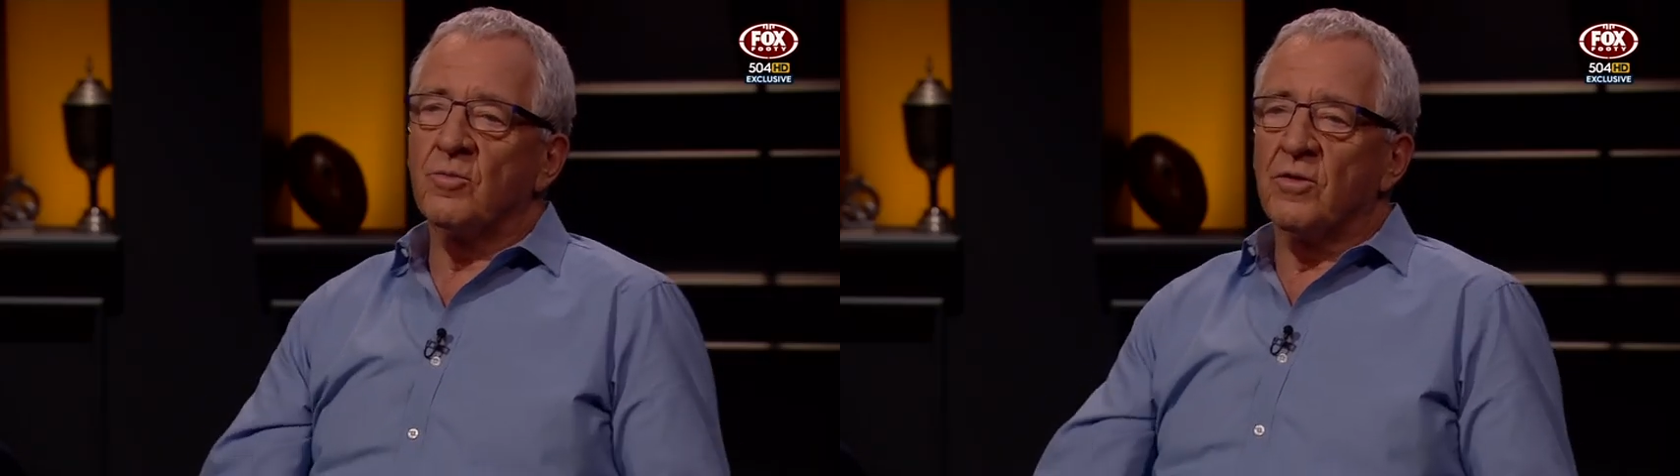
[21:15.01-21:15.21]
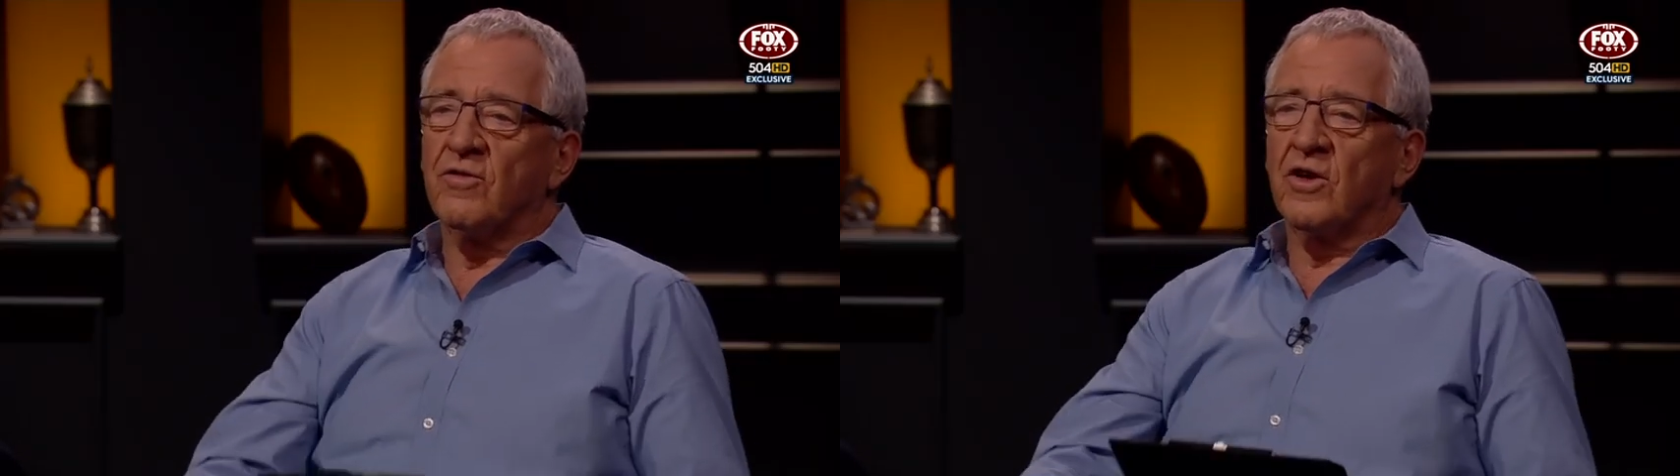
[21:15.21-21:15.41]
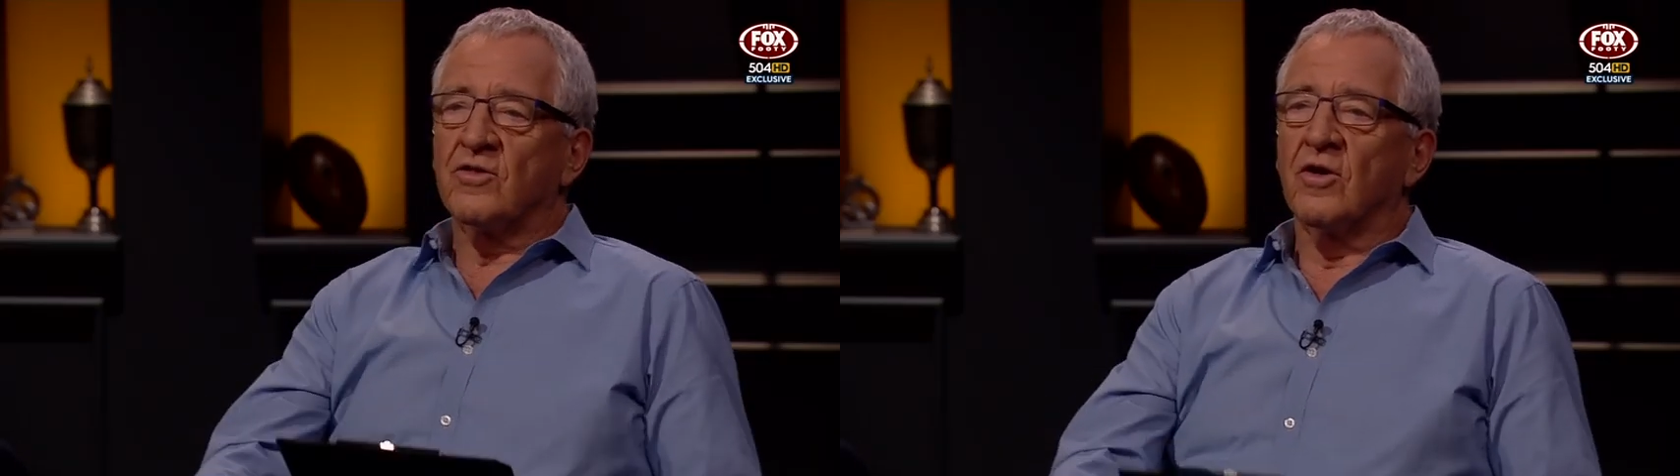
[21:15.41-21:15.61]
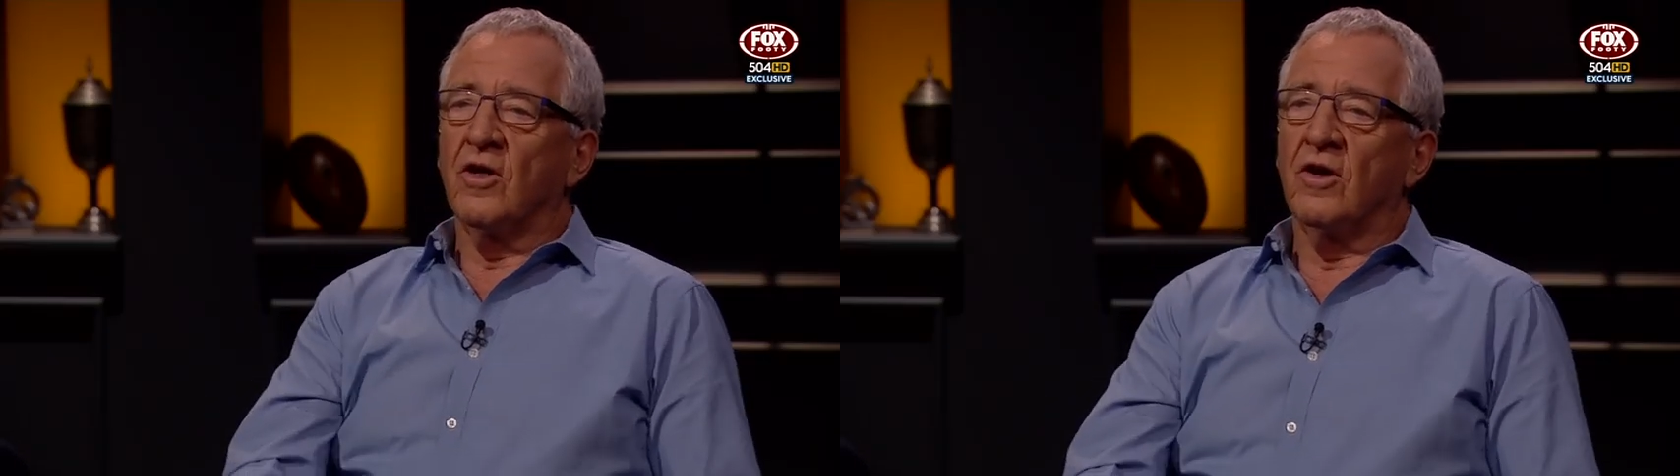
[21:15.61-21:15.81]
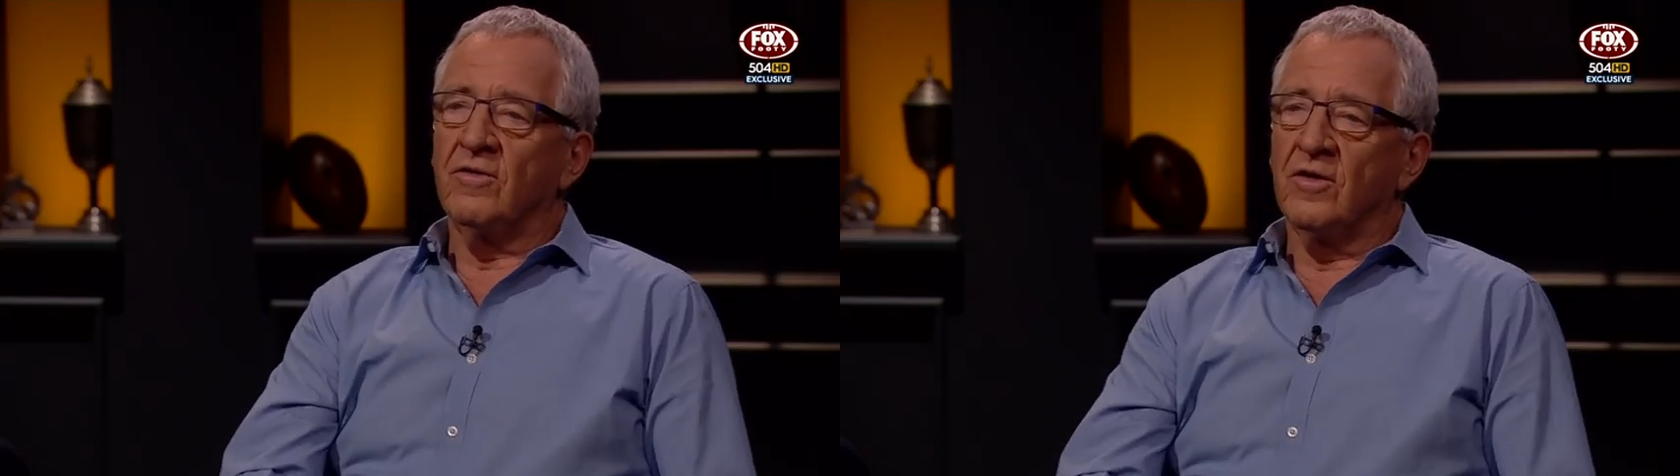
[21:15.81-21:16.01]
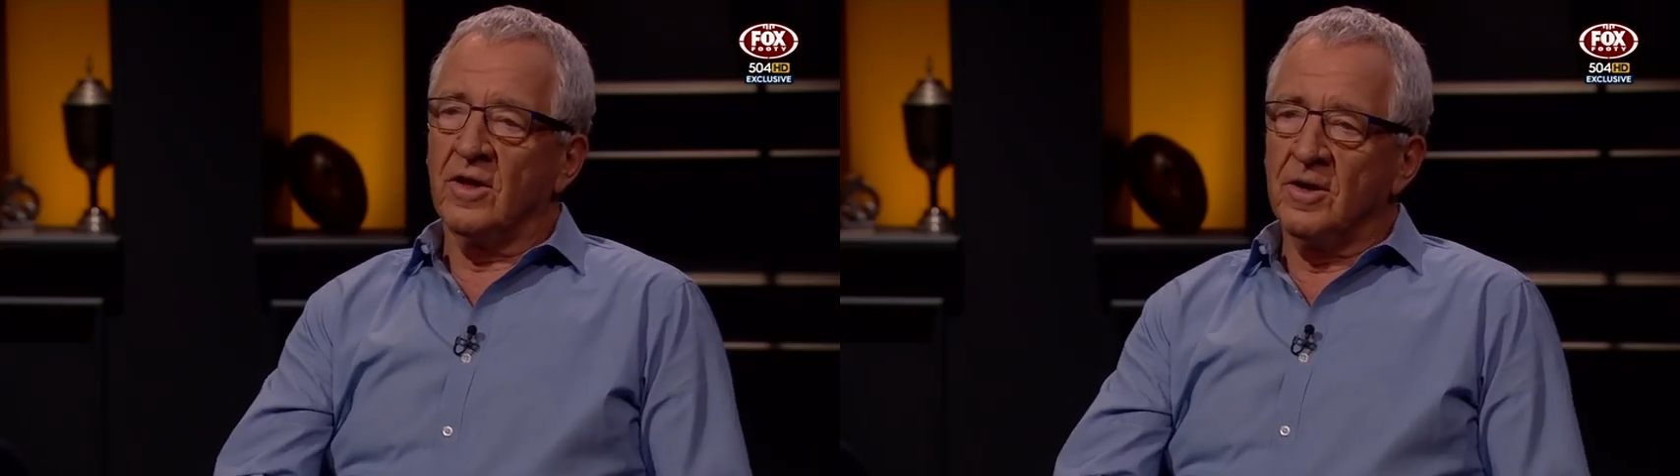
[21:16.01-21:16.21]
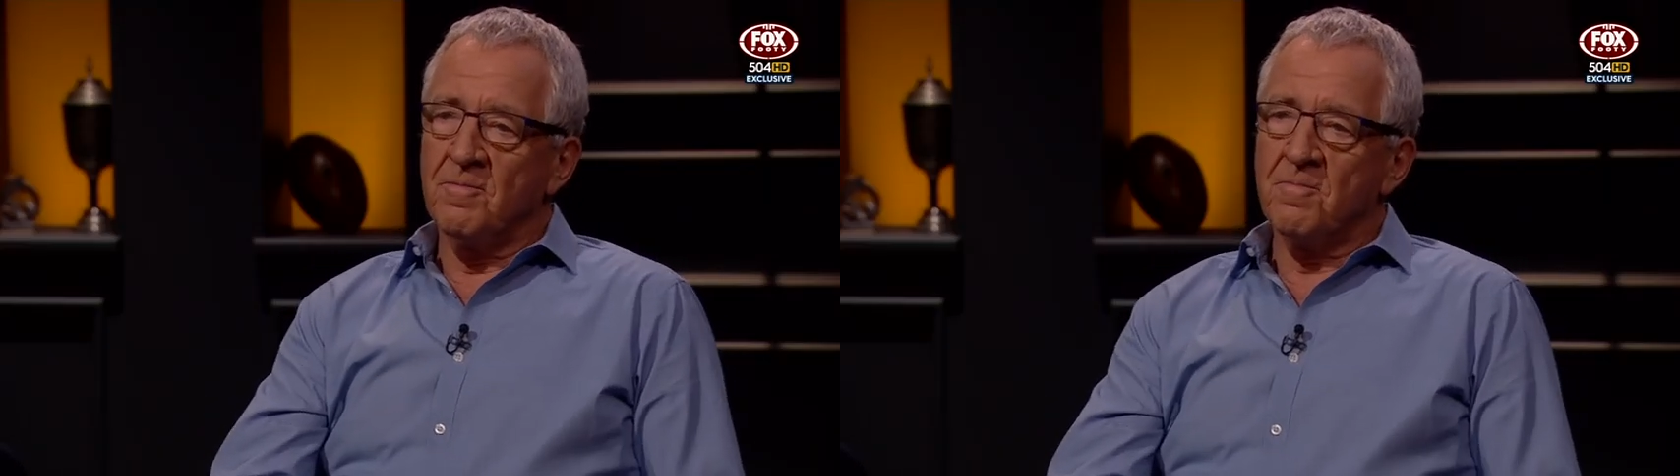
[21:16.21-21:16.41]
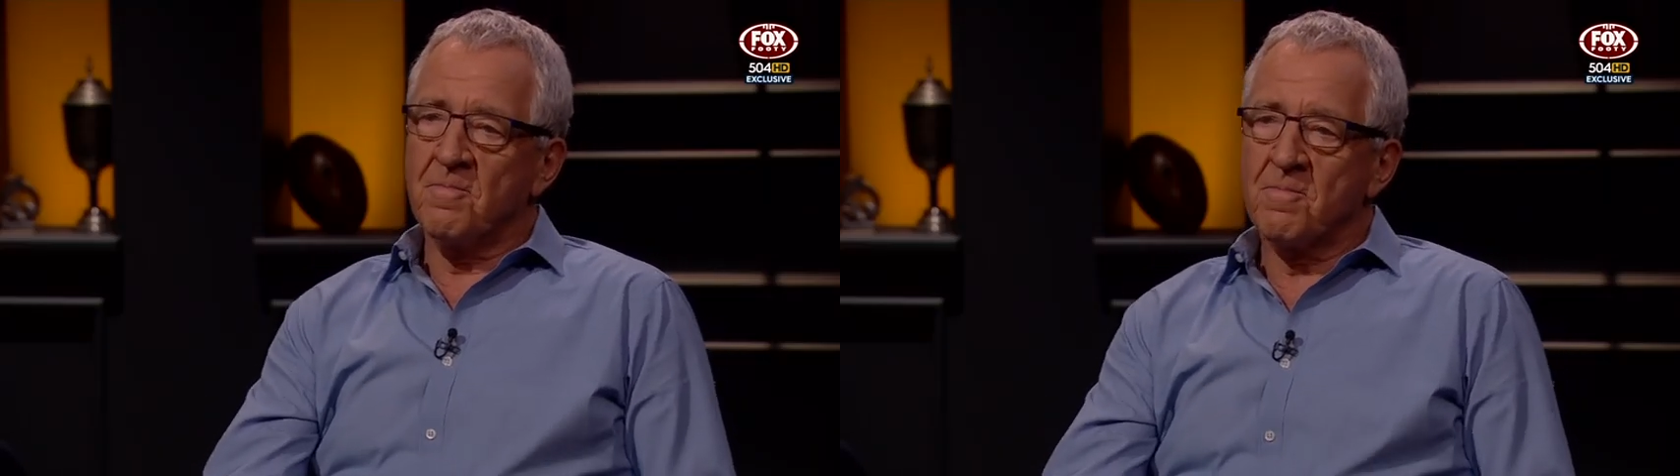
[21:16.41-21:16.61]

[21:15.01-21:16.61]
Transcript: professional life, Liam.